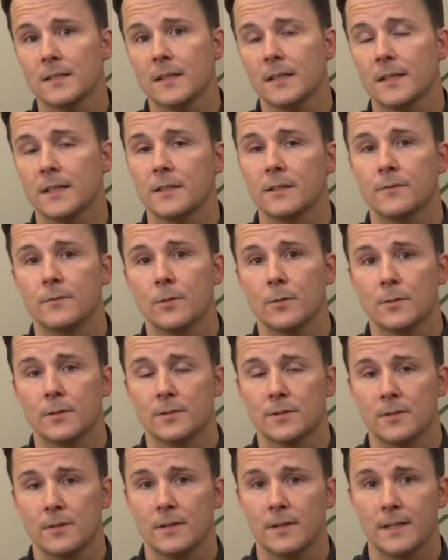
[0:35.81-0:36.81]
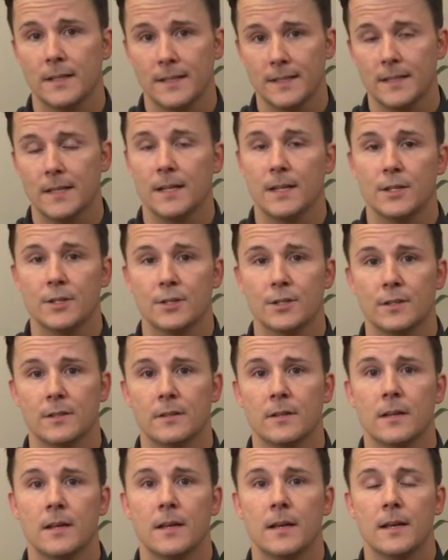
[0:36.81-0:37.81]
I'd like to focus on
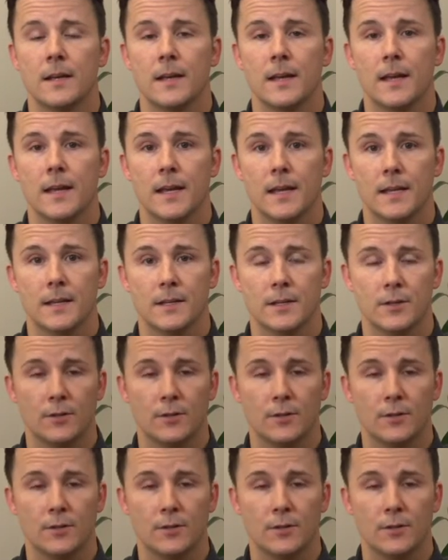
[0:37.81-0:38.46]
intonation and